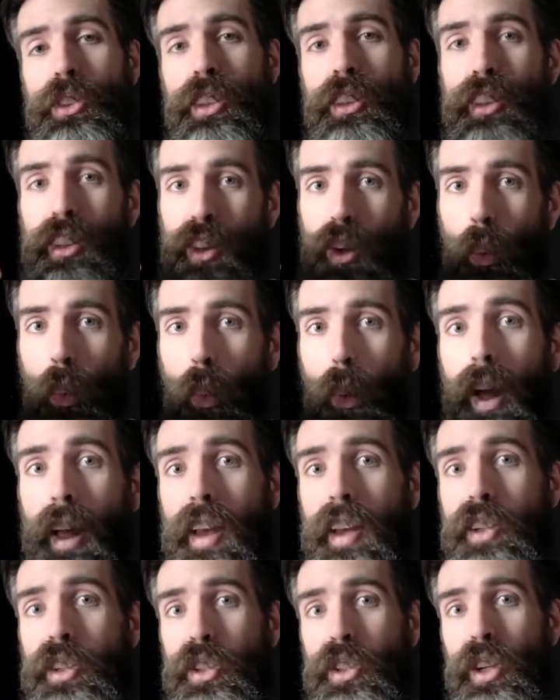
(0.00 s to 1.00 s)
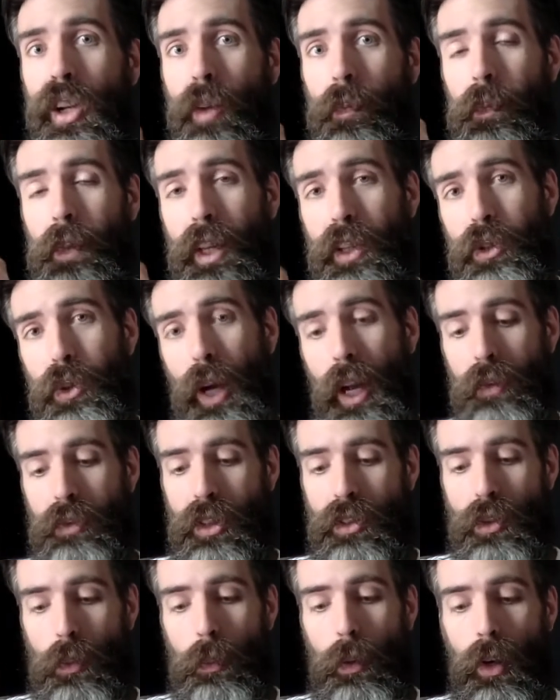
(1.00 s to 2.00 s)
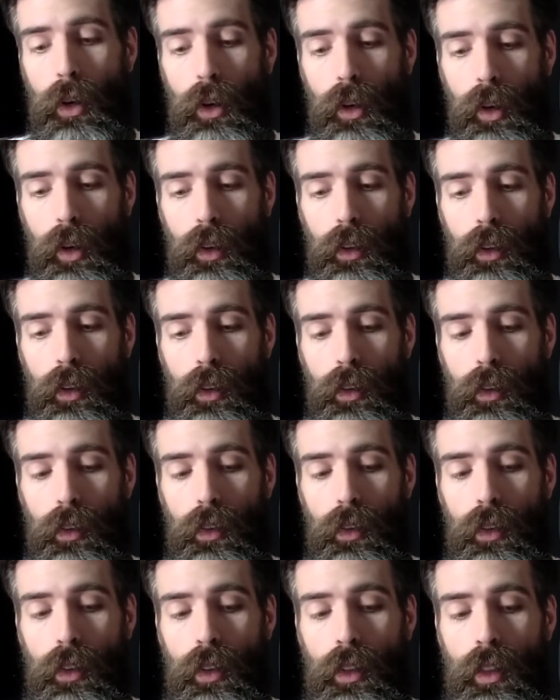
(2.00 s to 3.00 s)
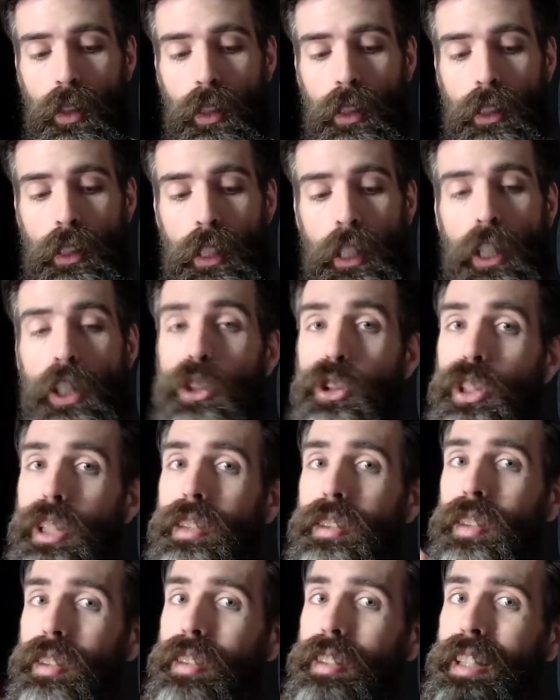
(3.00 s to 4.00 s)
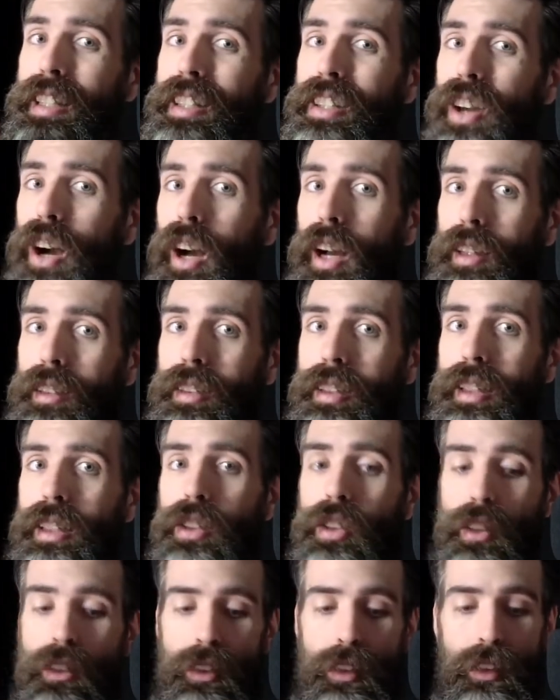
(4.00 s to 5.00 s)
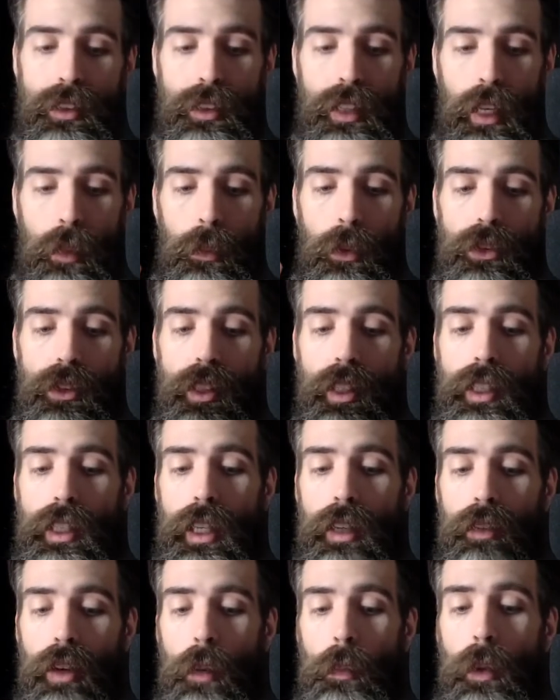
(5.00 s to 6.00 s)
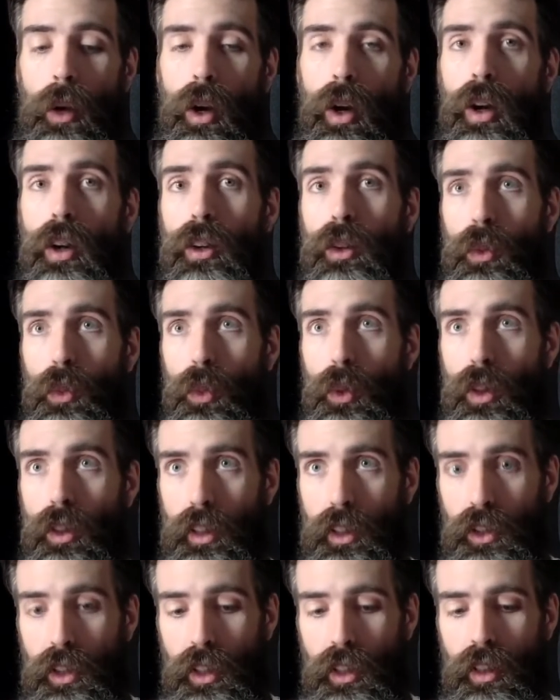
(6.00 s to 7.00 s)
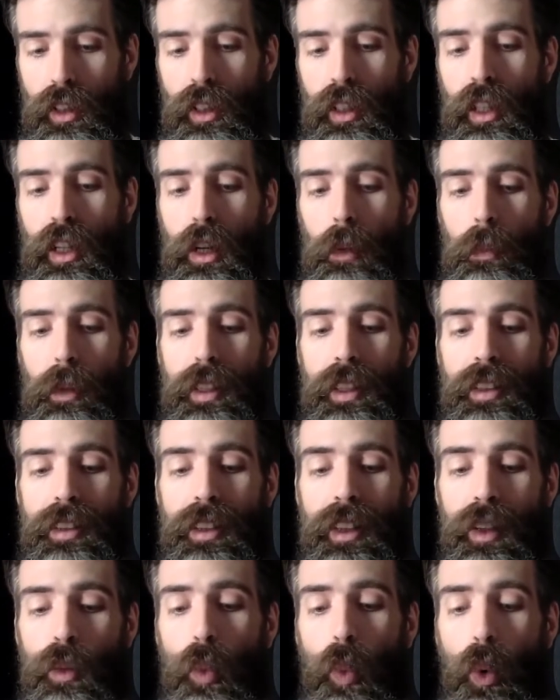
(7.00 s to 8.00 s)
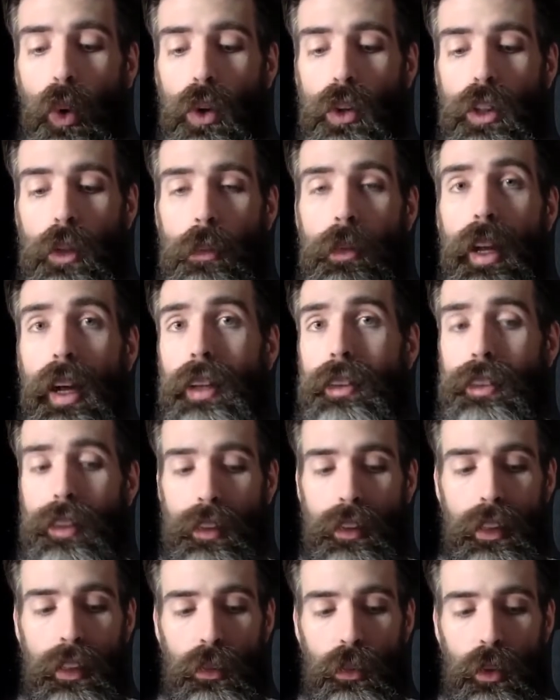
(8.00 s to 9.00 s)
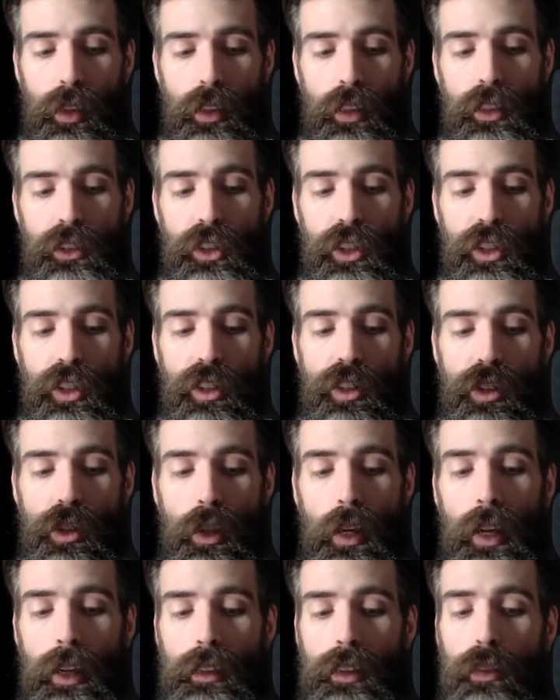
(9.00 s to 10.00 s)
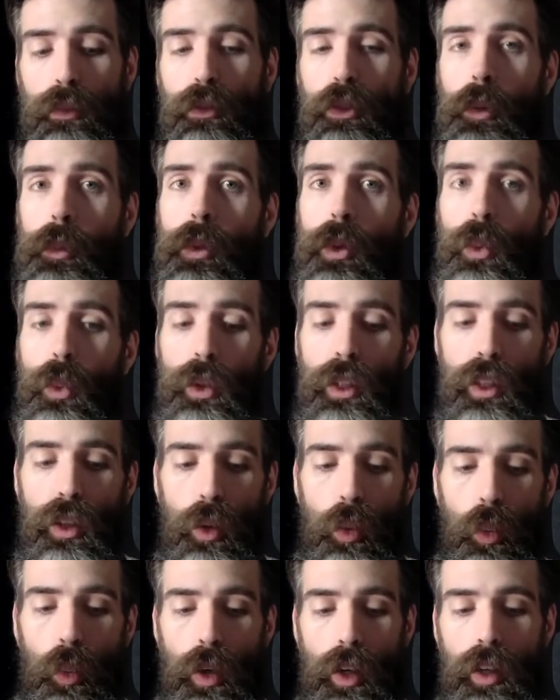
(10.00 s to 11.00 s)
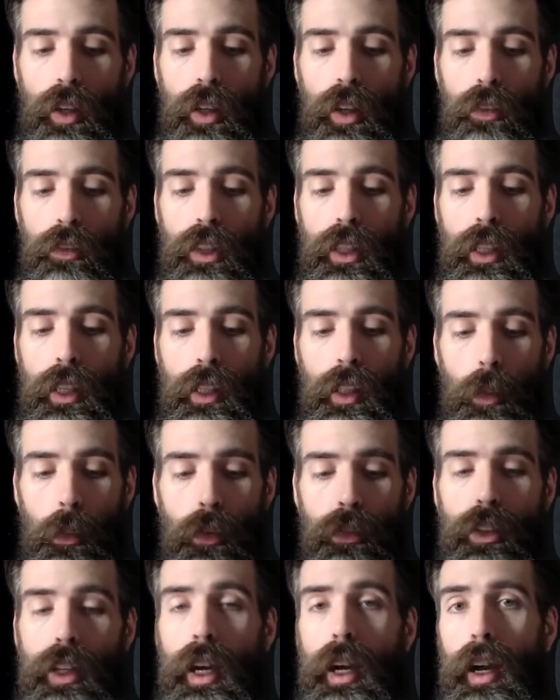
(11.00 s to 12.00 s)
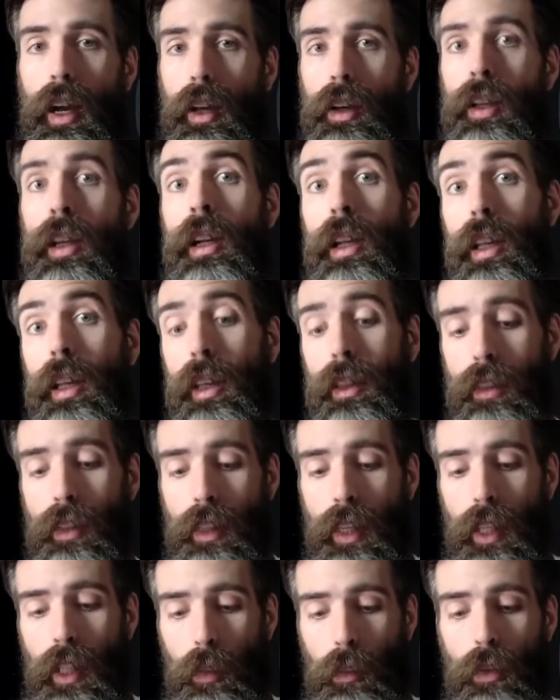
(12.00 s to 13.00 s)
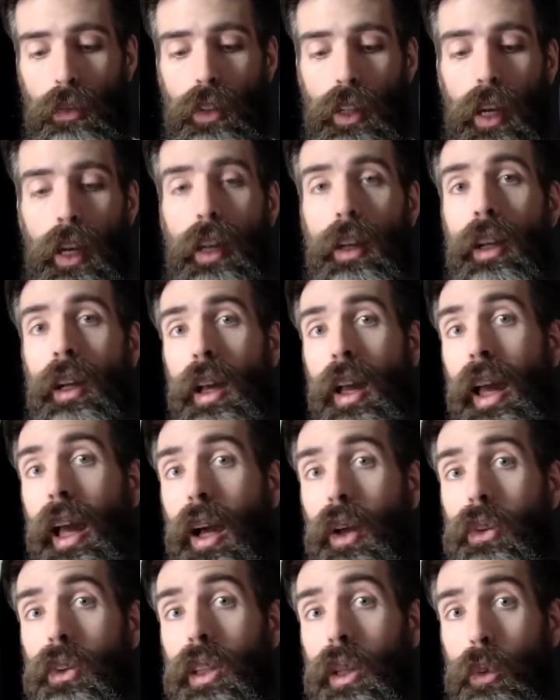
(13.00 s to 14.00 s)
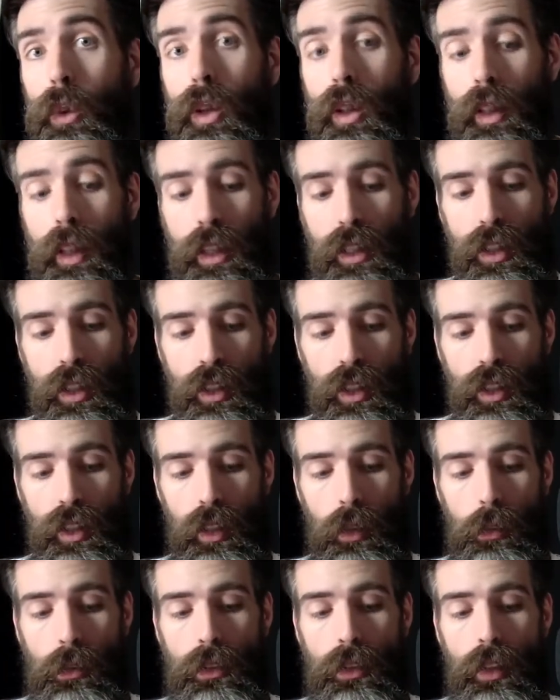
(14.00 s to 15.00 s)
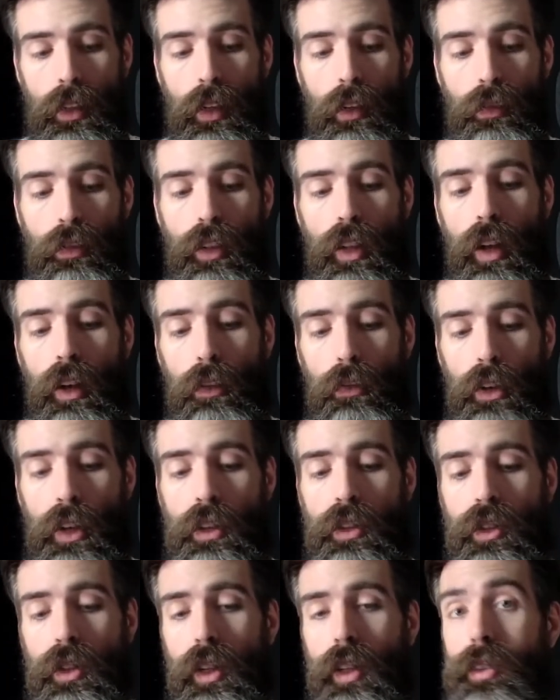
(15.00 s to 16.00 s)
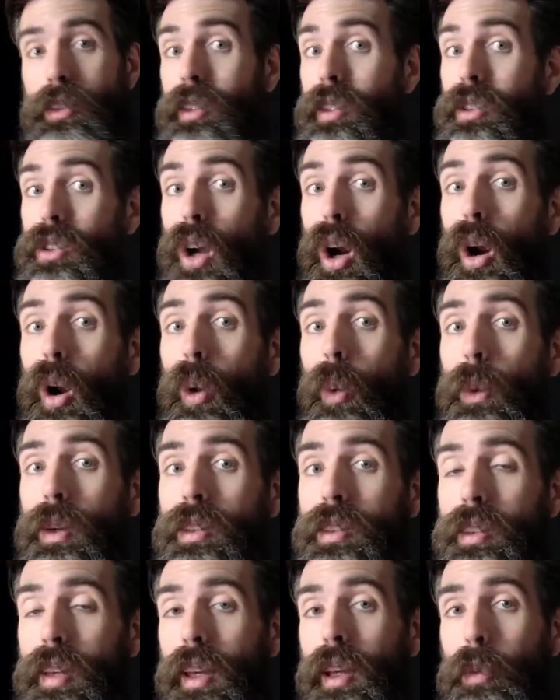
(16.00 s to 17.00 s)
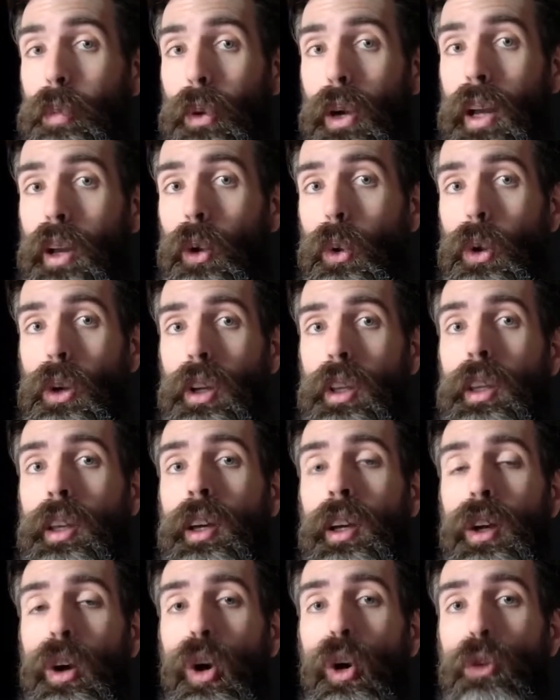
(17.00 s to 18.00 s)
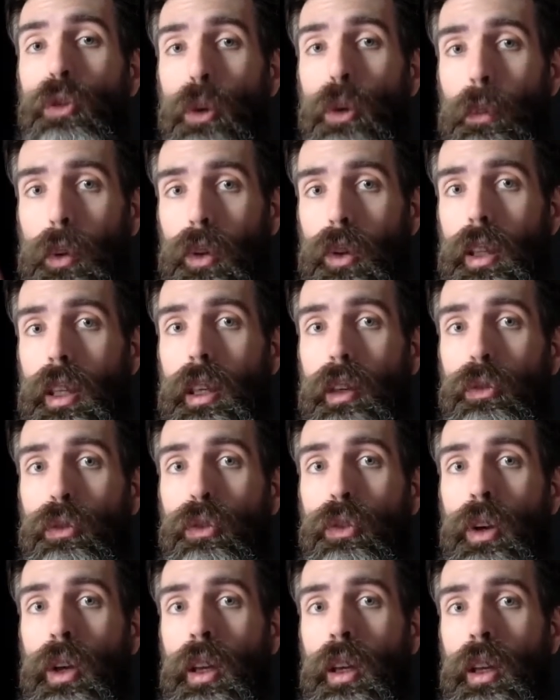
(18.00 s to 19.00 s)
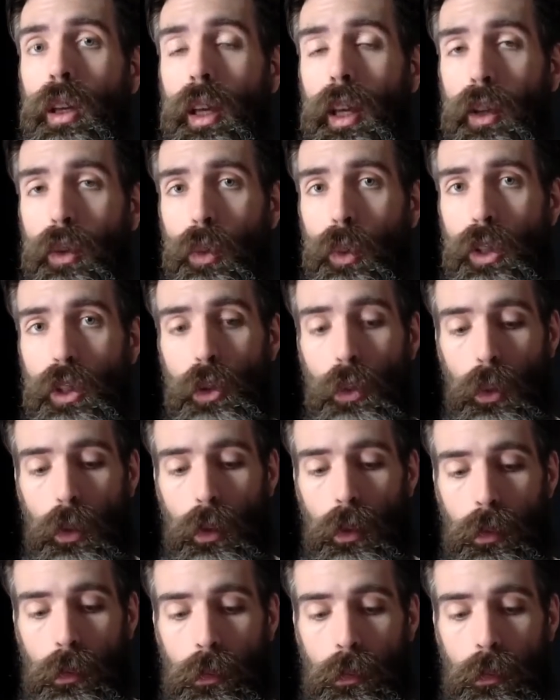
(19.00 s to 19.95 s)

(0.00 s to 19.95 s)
the wedge that drives us apart. Jesus did not teach his disciples to give up on religion, but he did warn them not to let religion distract them from the real work of the kingdom of God. In the kingdom of God, healthy relationships of love and justice always take priority over belief and ritual.